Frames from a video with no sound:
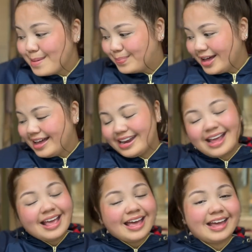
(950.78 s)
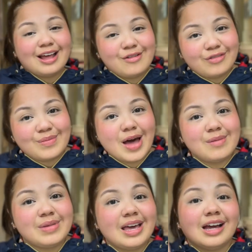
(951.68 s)
But enough
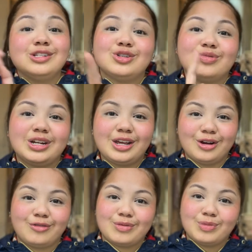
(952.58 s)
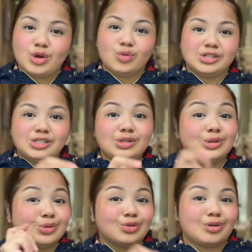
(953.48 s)
about me, I do want to hear from you. What do
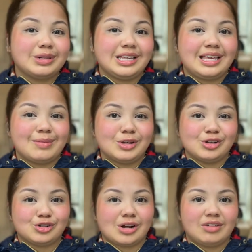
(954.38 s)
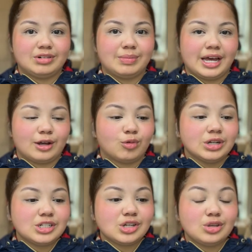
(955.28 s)
you normally keep in your travel bag?
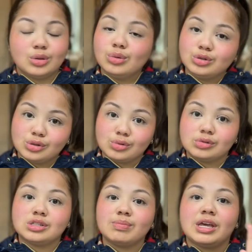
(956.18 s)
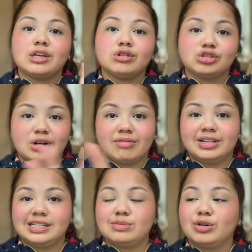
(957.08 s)
What do you do to make your travel
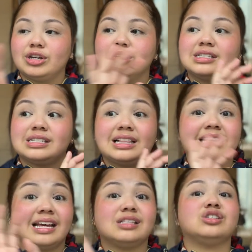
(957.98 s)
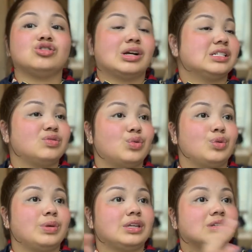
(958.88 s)
experience less
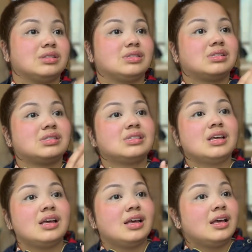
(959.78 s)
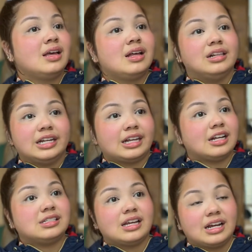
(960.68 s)
stressful? Because like I
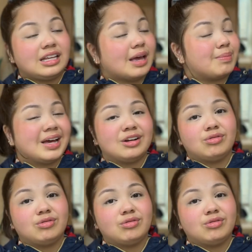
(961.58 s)
said, I get mad